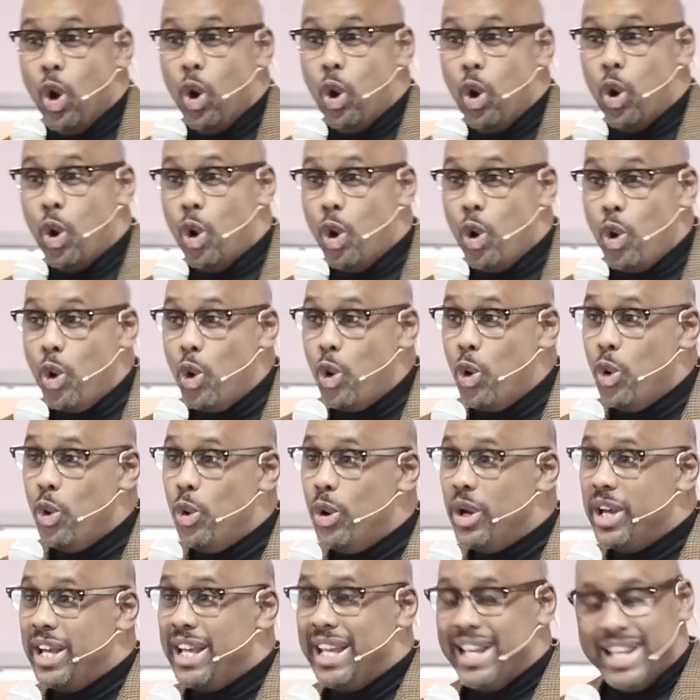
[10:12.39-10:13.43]

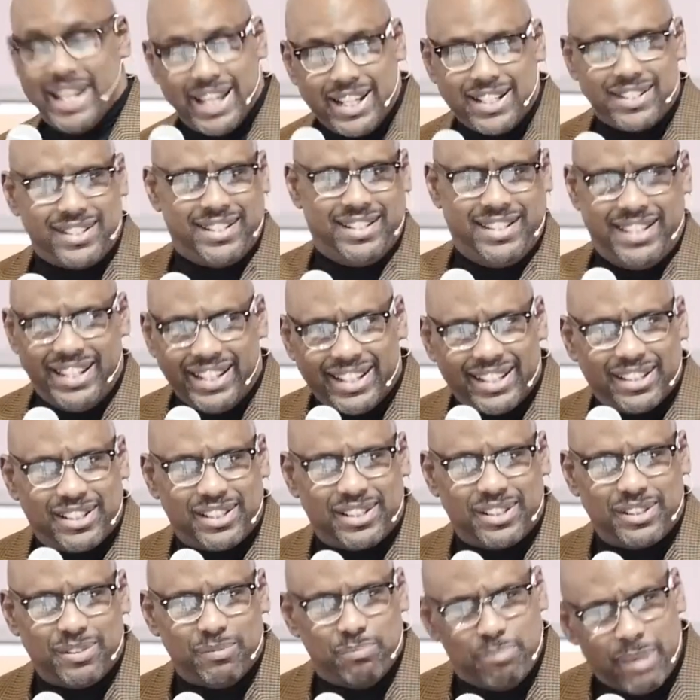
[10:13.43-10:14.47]
Who is
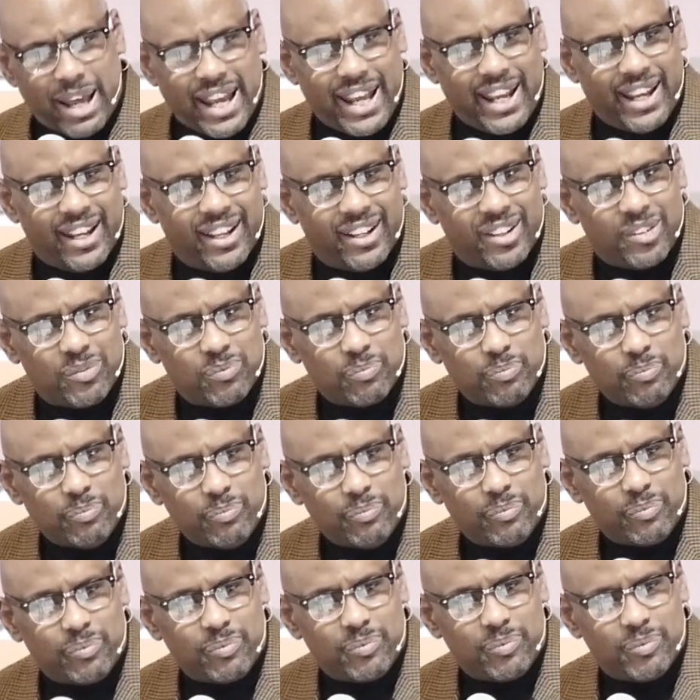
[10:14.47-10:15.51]
this man?
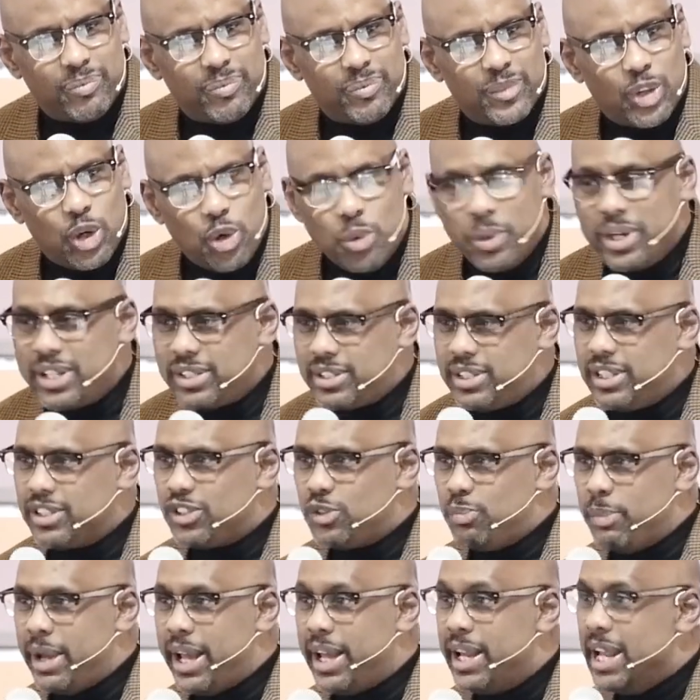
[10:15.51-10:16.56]
Who is
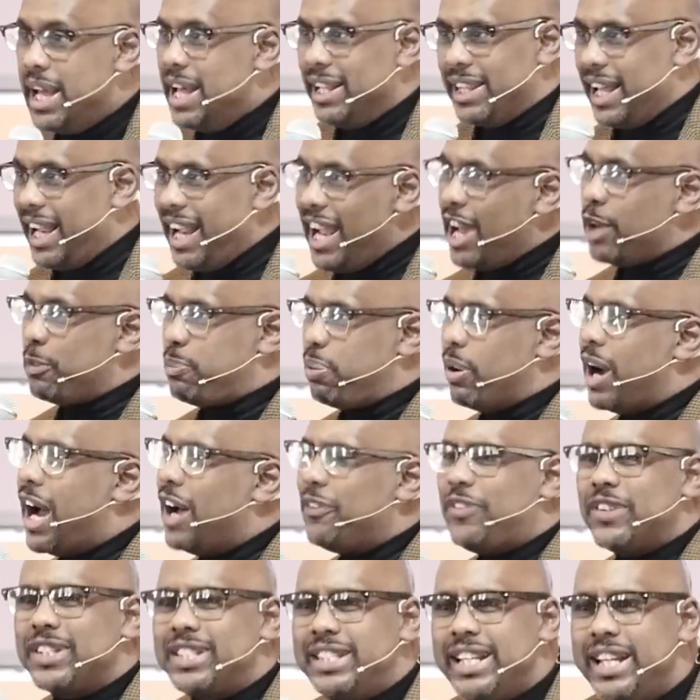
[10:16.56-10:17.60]
this man? They had
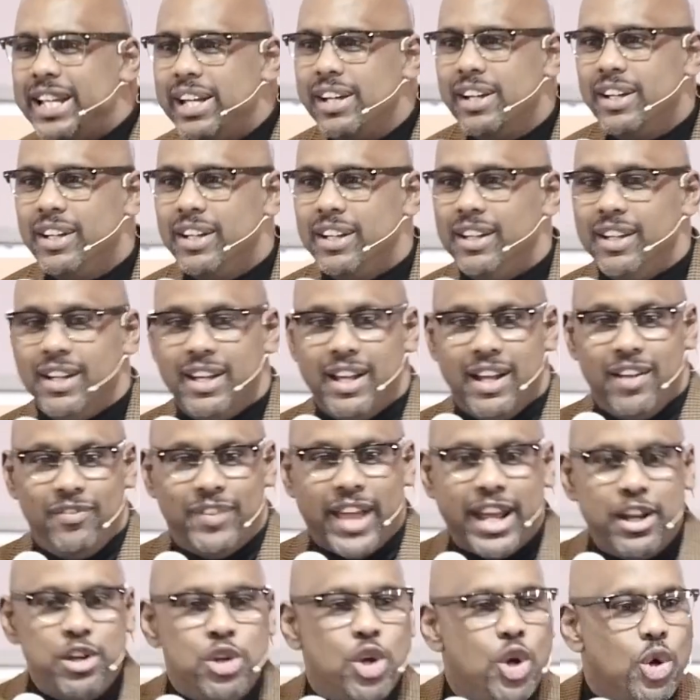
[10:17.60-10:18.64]
prophecy.
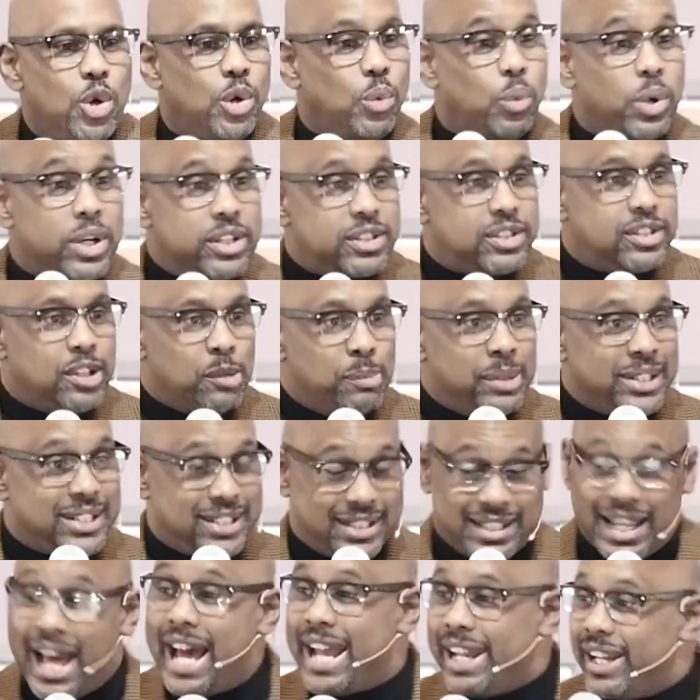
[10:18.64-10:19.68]
They knew it was the
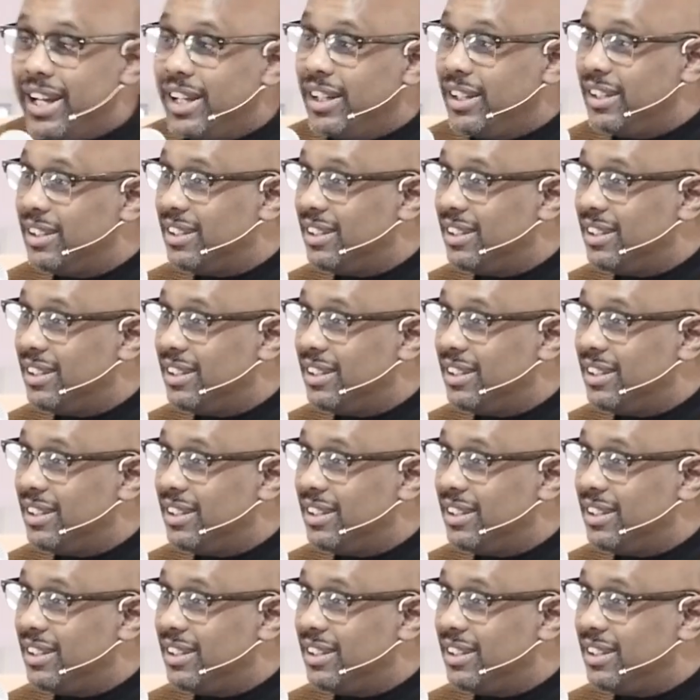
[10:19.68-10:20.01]
Messiah.